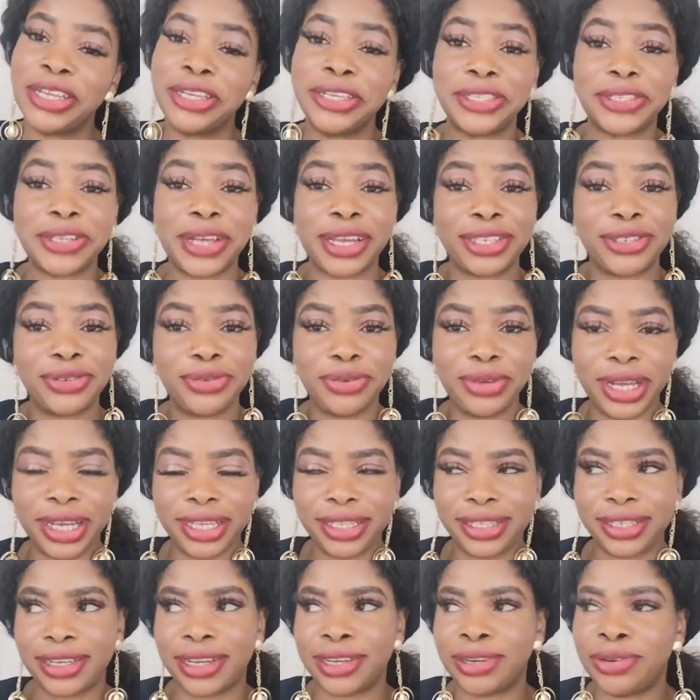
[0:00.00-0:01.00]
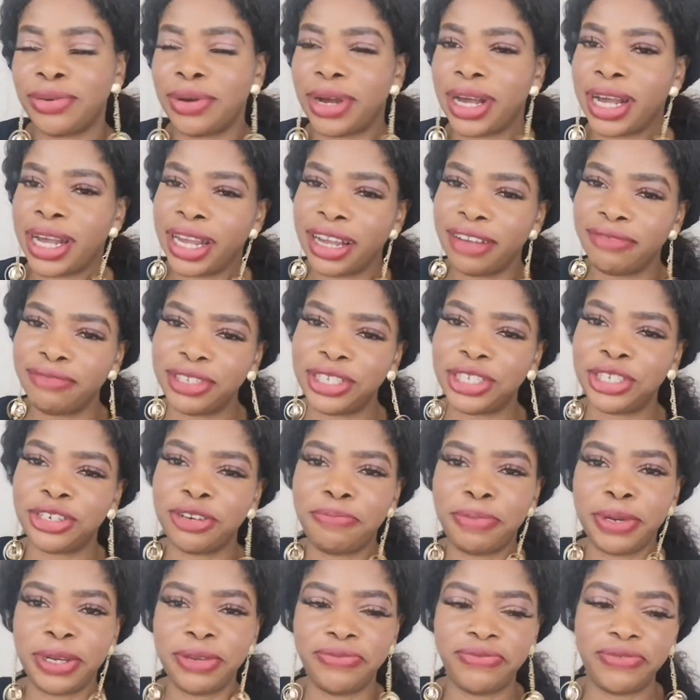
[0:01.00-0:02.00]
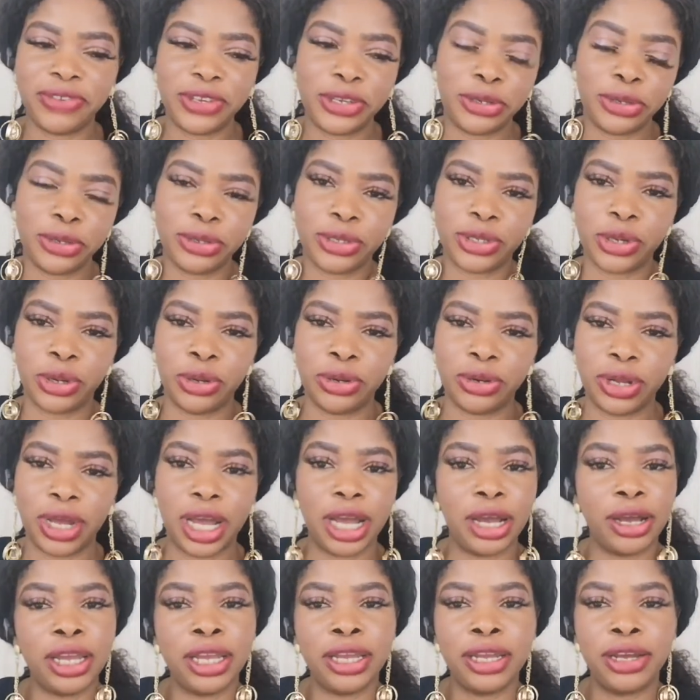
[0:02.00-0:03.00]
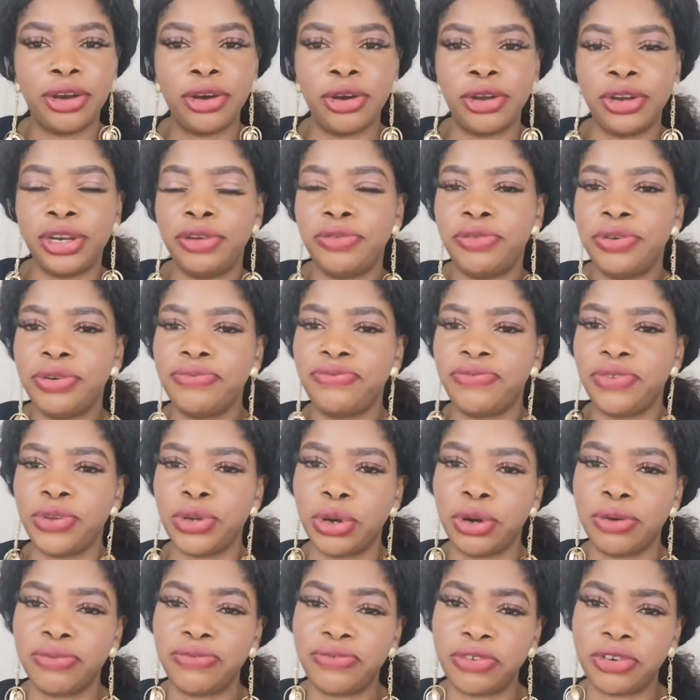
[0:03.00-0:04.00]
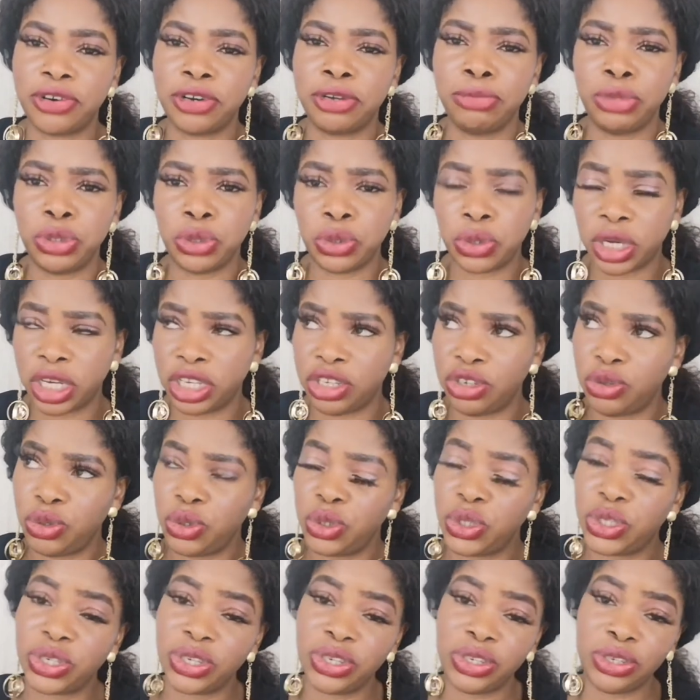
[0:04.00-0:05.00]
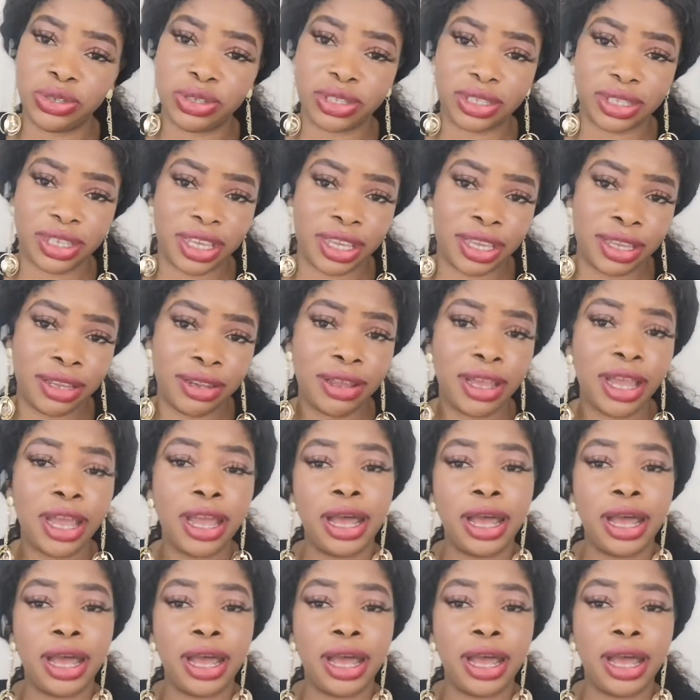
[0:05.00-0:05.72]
So as you guys can know, I have been dropping videos on how, on review of cream you can use on your skin.